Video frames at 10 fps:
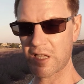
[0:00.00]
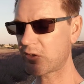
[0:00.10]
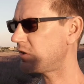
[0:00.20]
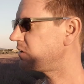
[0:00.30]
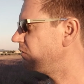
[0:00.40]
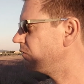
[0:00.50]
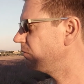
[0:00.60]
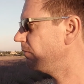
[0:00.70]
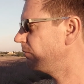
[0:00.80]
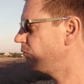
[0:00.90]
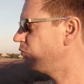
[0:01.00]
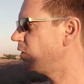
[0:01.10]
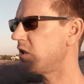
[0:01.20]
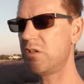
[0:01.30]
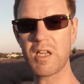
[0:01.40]
I've got this
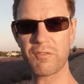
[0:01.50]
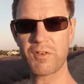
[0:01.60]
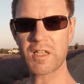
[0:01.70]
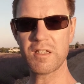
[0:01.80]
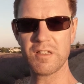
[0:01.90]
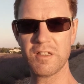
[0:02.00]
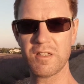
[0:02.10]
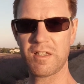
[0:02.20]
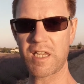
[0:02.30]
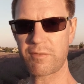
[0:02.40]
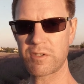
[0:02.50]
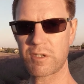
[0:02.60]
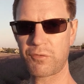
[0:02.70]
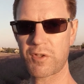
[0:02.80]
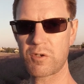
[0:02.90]
really lovely
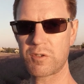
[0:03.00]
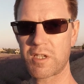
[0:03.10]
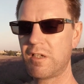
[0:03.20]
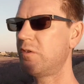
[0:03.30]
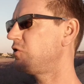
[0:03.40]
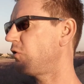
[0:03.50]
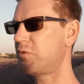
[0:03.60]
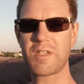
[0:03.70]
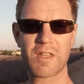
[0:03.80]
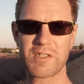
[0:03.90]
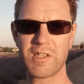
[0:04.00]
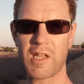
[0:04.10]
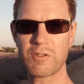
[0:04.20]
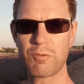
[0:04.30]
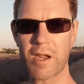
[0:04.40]
lavender field, which obviously there's
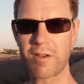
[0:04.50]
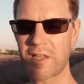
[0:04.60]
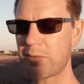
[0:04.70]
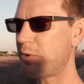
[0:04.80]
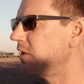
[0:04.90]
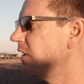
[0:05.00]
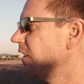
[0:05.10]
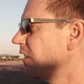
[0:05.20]
loads around here, but